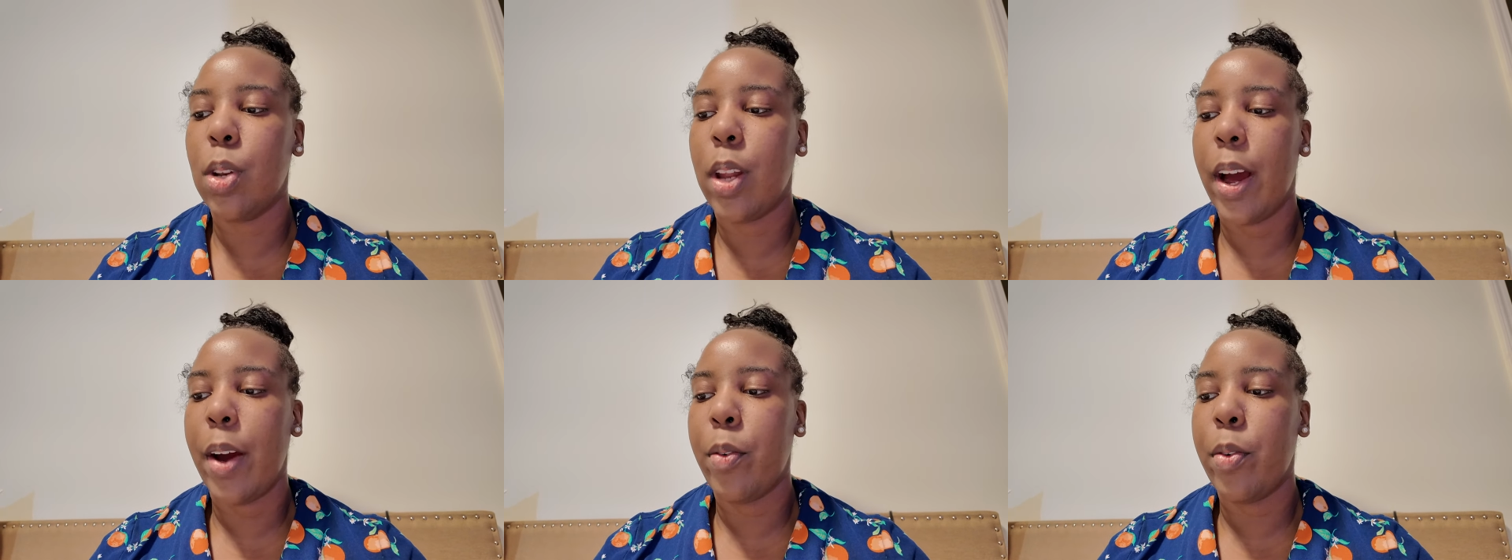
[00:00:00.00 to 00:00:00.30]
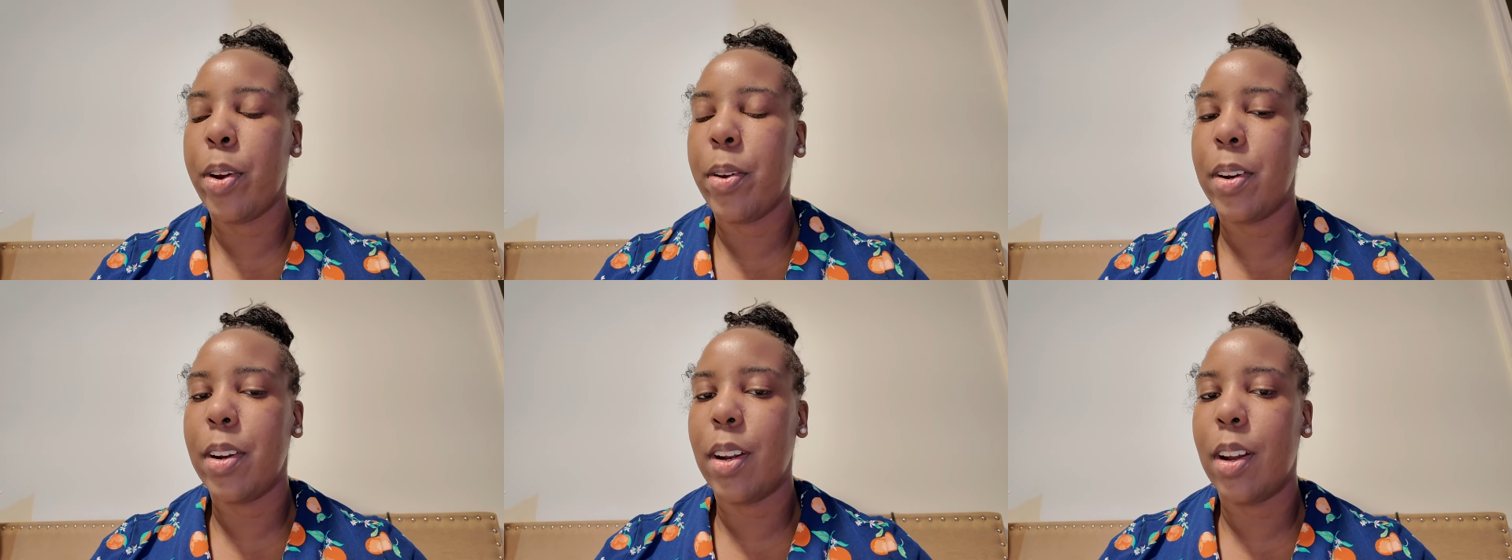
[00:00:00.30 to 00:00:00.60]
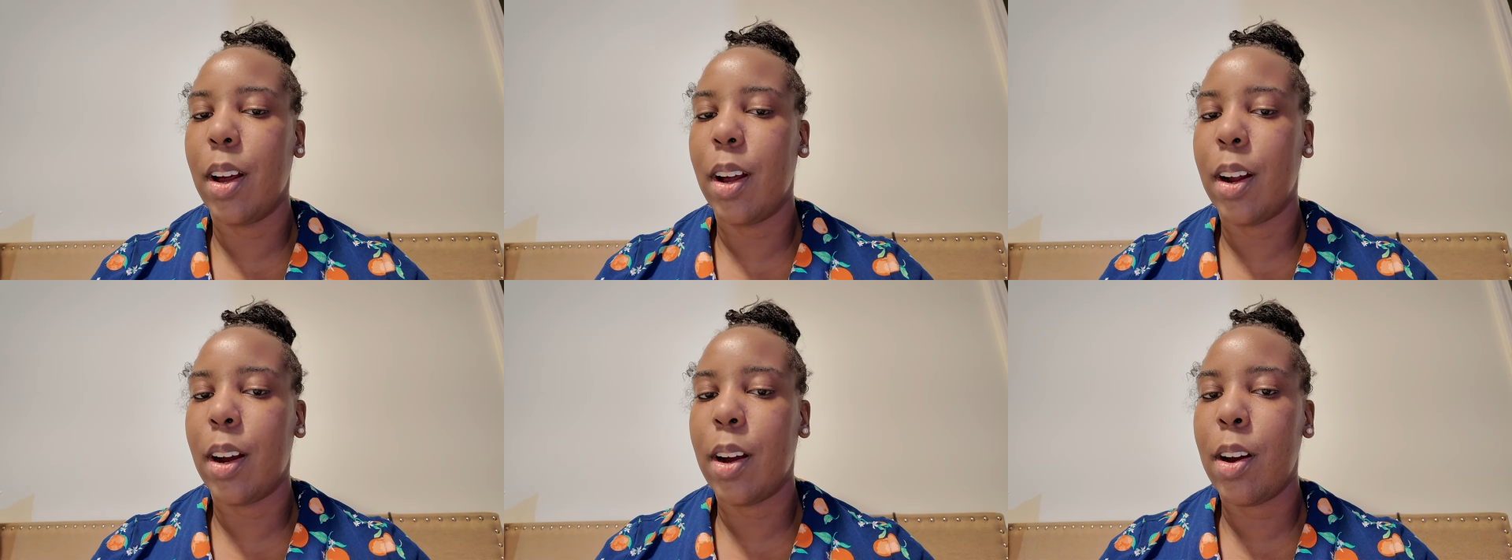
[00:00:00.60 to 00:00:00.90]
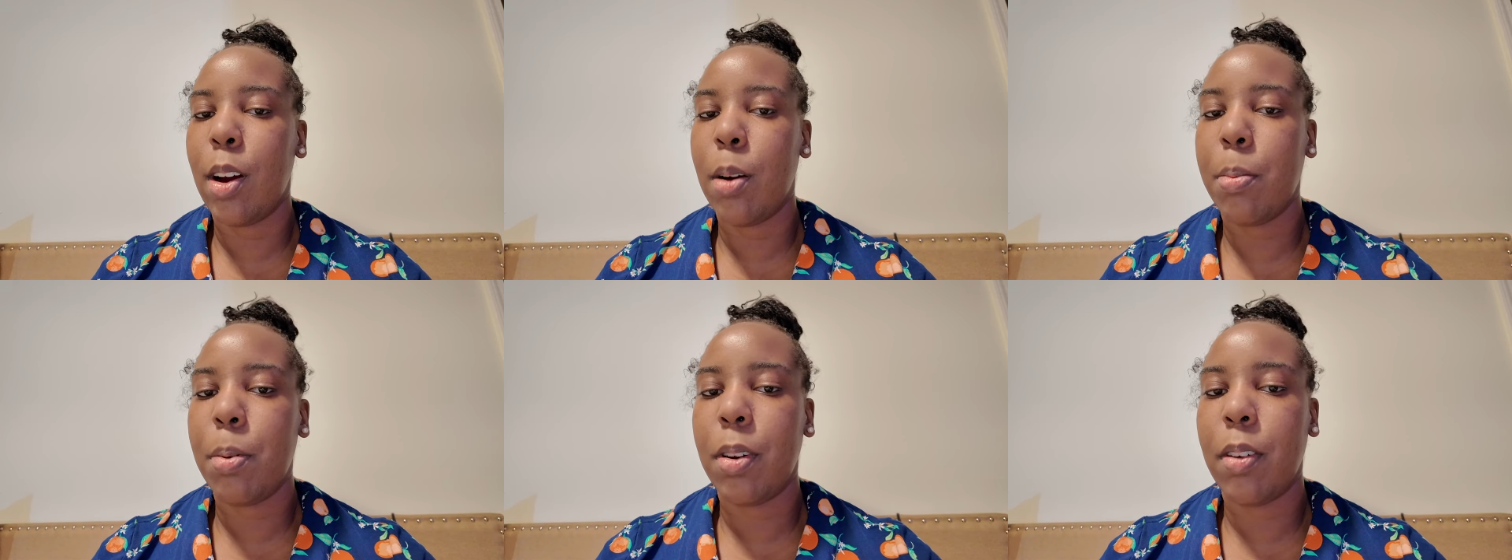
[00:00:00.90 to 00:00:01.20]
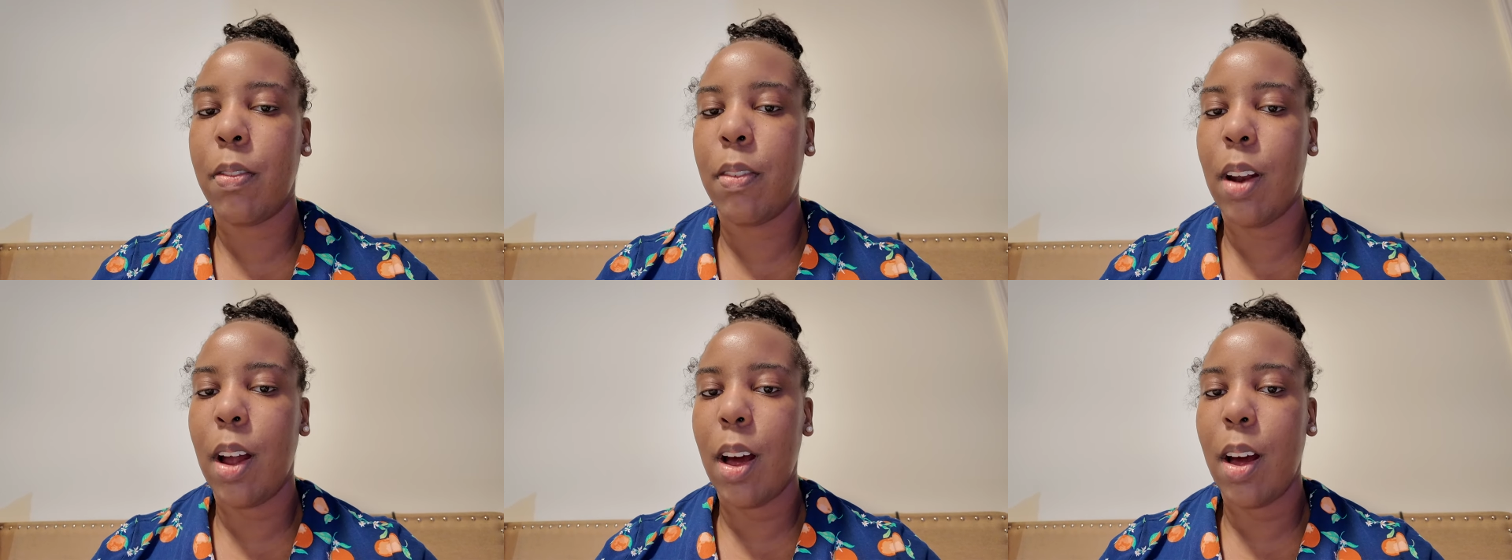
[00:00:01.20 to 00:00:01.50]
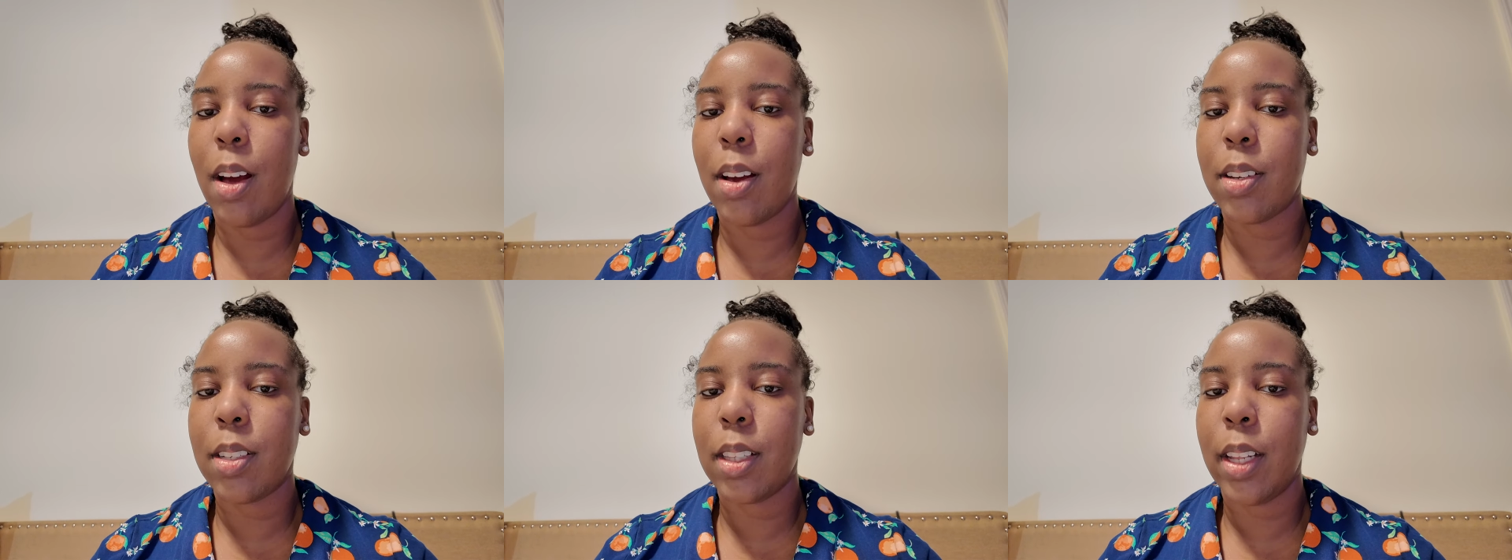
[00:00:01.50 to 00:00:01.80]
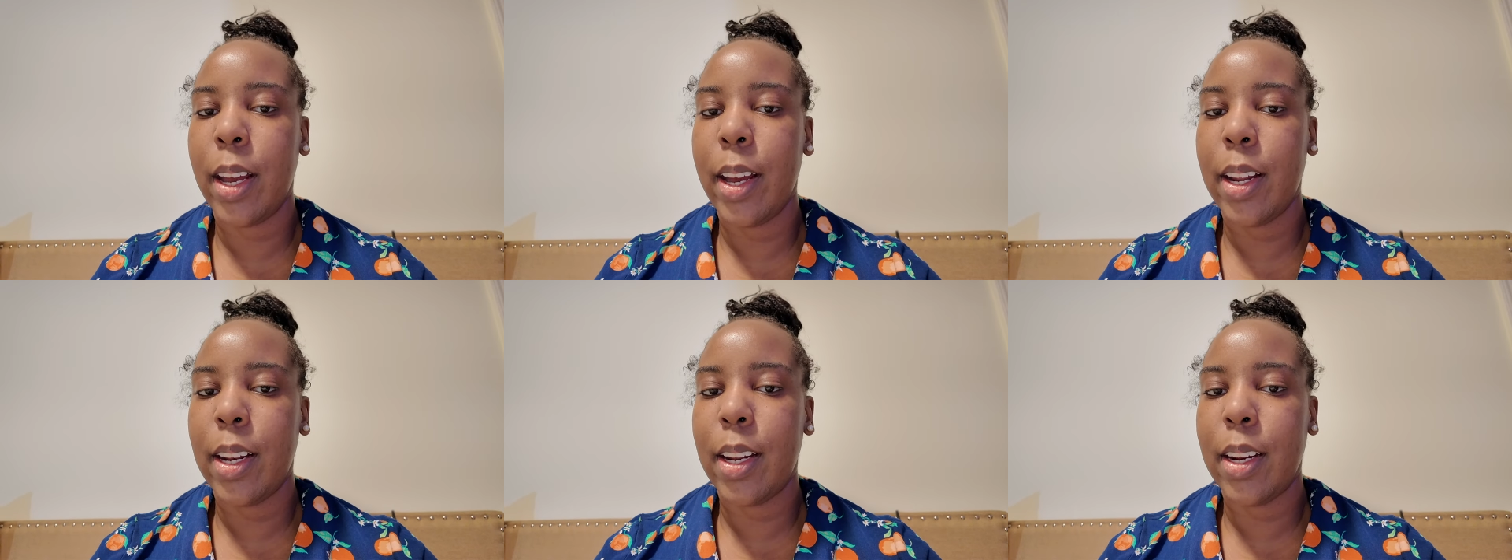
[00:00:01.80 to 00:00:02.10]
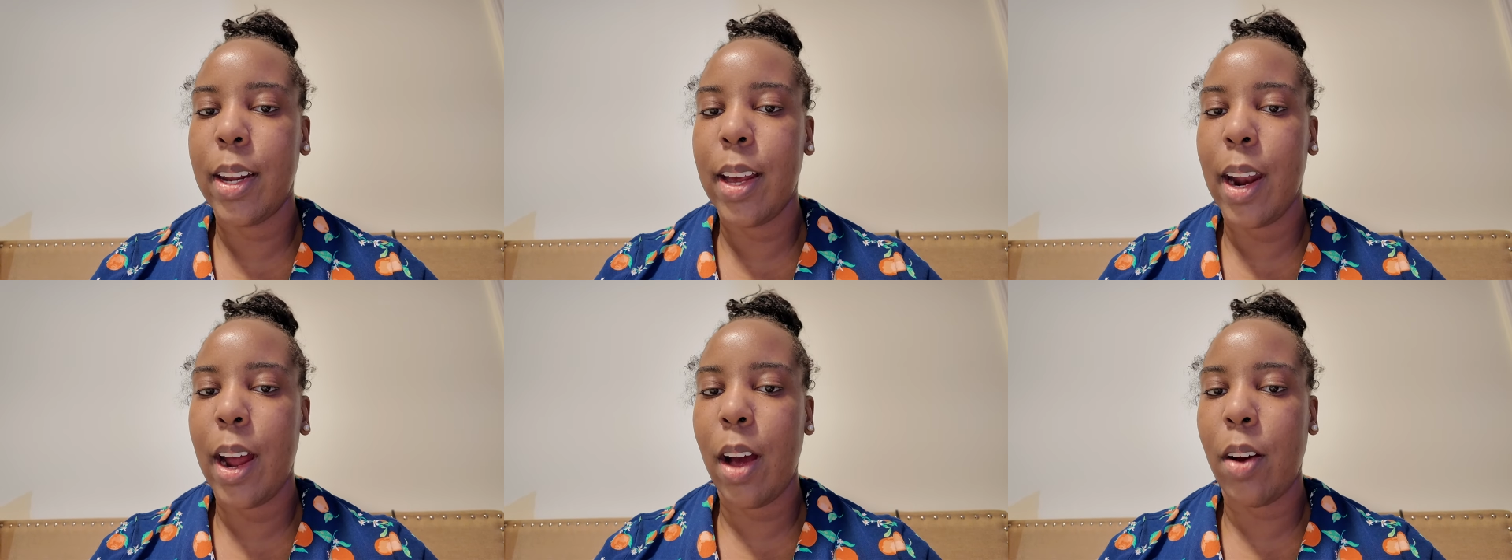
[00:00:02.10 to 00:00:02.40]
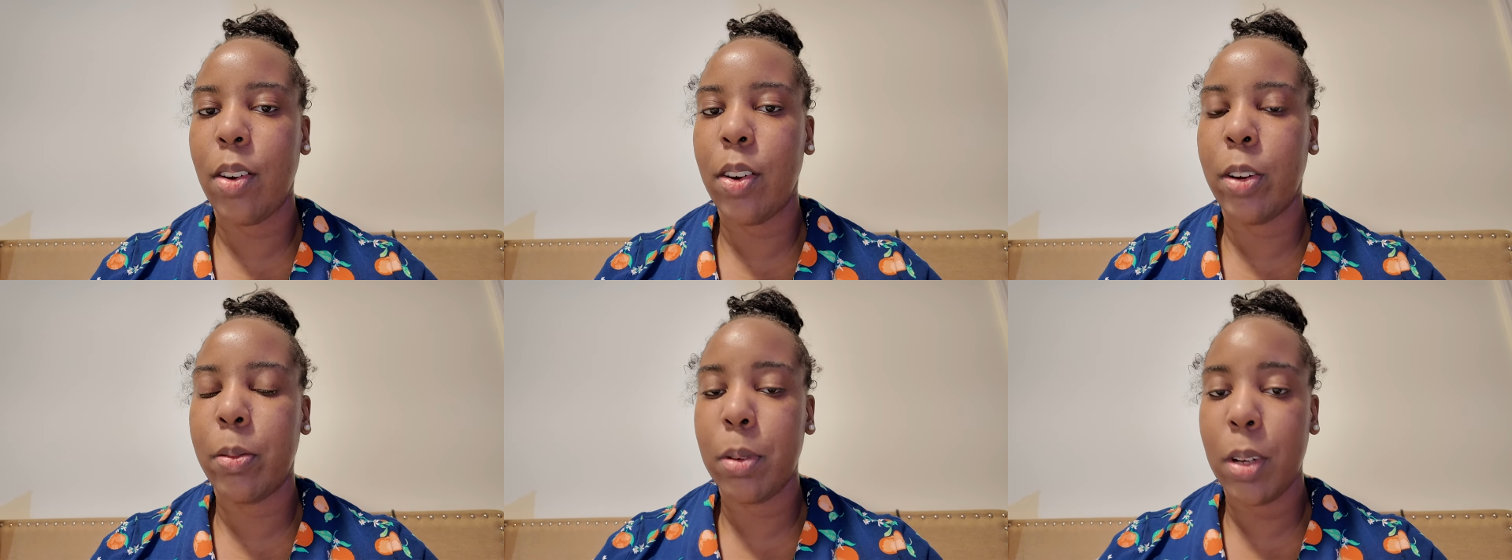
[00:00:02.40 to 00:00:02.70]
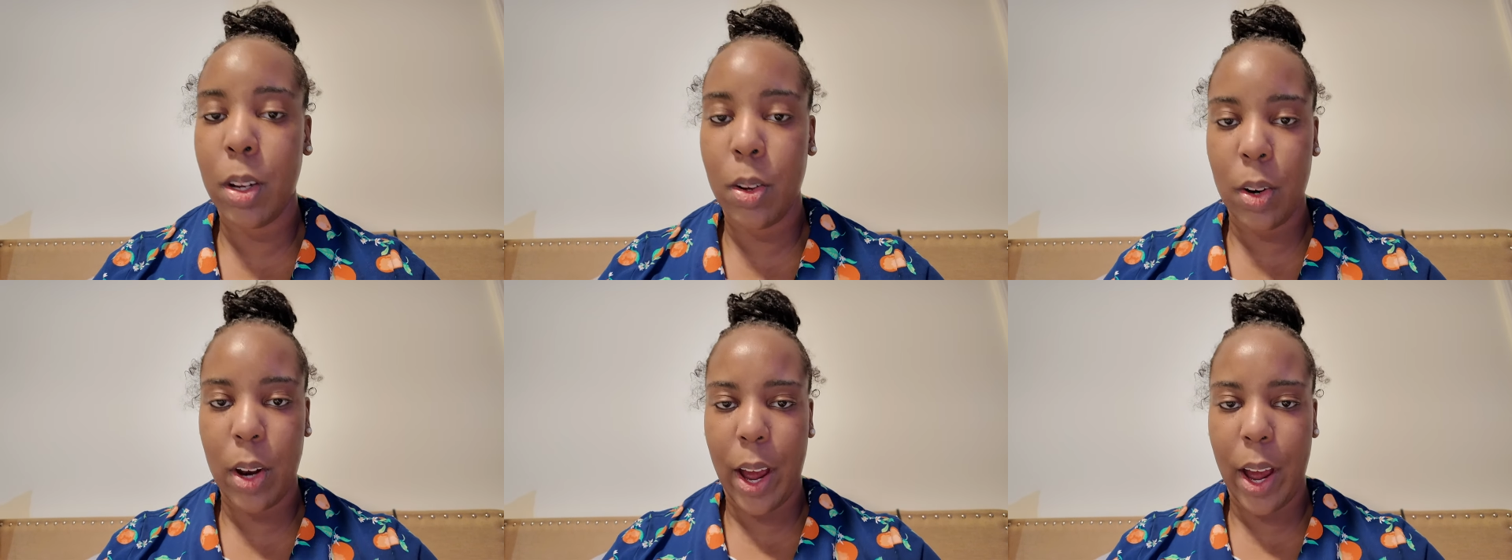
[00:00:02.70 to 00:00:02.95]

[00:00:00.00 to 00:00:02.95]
like with a couple of vlogs lately that I upload,